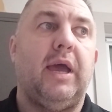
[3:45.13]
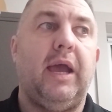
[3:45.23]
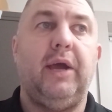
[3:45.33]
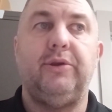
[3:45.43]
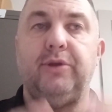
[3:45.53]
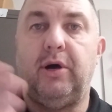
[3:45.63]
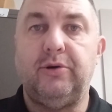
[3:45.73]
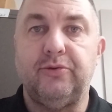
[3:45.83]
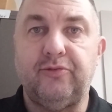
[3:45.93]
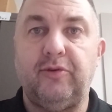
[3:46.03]
and
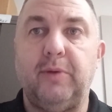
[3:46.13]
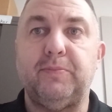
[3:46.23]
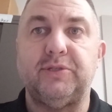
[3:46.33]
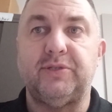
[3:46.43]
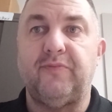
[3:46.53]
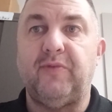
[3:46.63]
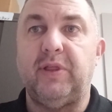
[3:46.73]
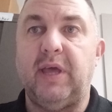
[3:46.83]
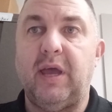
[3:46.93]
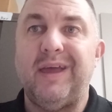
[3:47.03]
Donald Trump, other
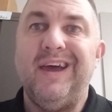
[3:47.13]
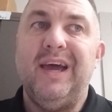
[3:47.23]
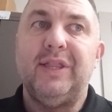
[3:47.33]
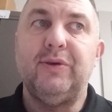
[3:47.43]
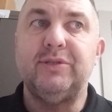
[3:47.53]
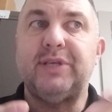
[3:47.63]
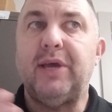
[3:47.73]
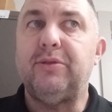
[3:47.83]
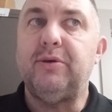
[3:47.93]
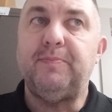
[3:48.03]
people involved that